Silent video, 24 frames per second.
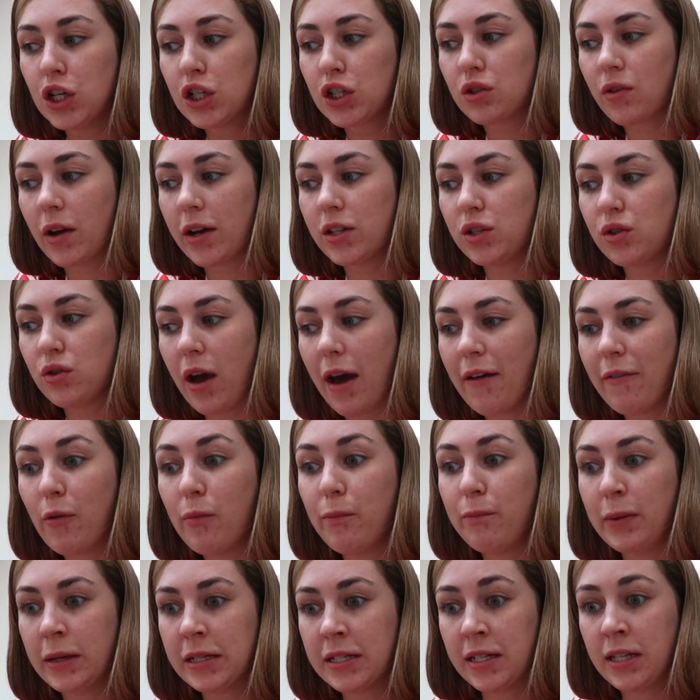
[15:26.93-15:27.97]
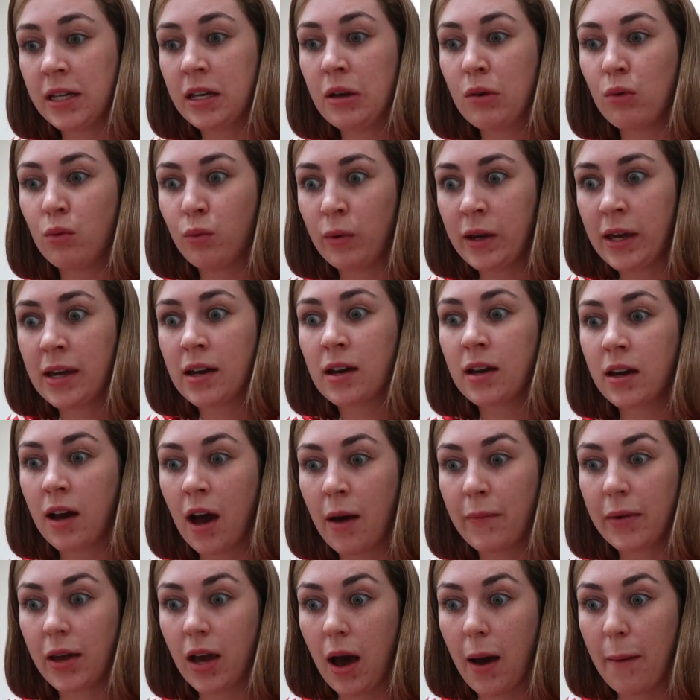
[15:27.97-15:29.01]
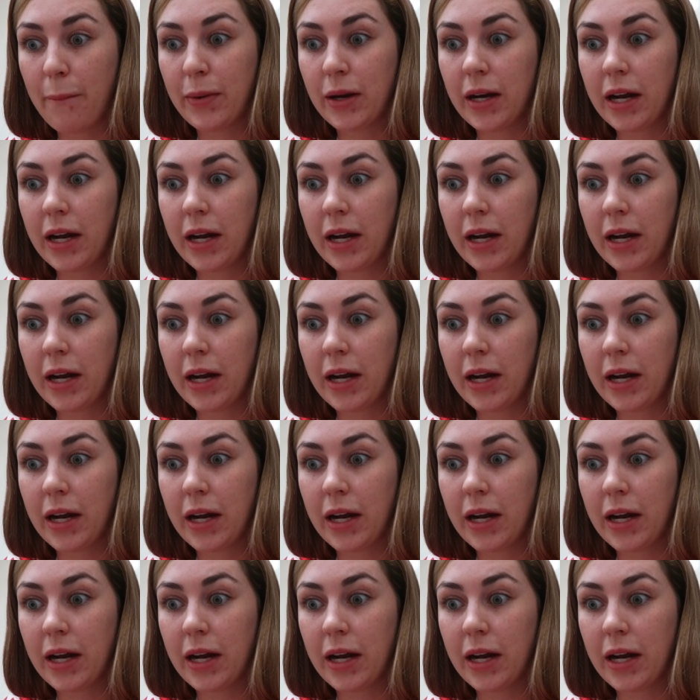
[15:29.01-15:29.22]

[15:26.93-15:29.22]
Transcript: So I do have a busy week coming up,